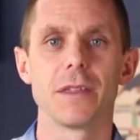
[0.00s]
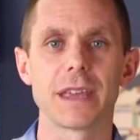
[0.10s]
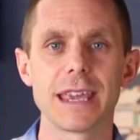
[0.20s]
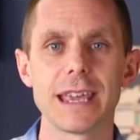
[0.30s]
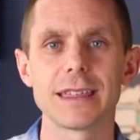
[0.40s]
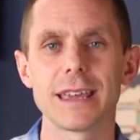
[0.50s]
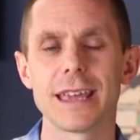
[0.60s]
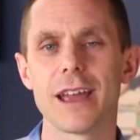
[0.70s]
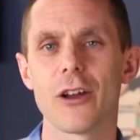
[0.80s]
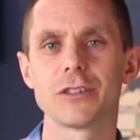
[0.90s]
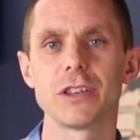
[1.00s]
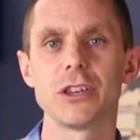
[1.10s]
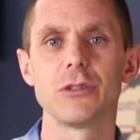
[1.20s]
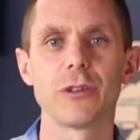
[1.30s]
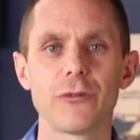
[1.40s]
The key thing here is that
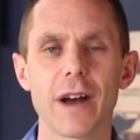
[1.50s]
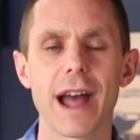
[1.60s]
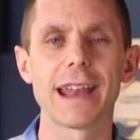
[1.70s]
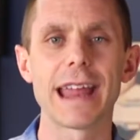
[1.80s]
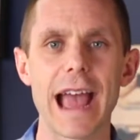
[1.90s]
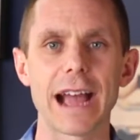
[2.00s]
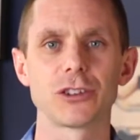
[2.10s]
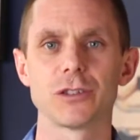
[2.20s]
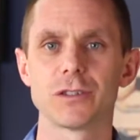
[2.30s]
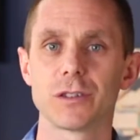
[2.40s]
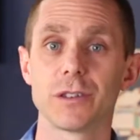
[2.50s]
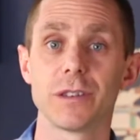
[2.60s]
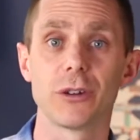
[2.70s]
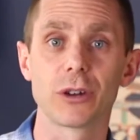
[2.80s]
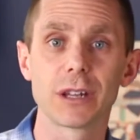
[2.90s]
you define actions so
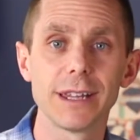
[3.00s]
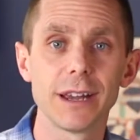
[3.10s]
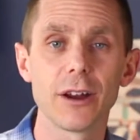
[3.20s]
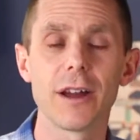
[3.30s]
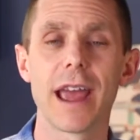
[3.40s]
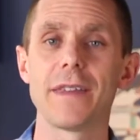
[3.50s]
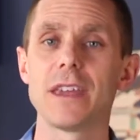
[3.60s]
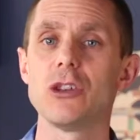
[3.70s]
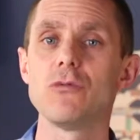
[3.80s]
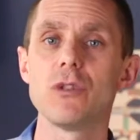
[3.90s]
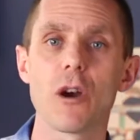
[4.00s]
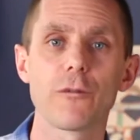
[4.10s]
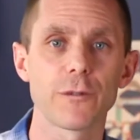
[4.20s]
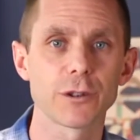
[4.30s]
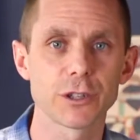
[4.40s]
that they're clear and that you know
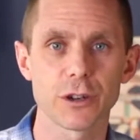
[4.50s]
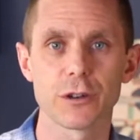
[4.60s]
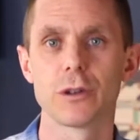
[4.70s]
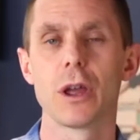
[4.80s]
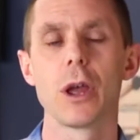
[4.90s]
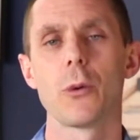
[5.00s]
for certain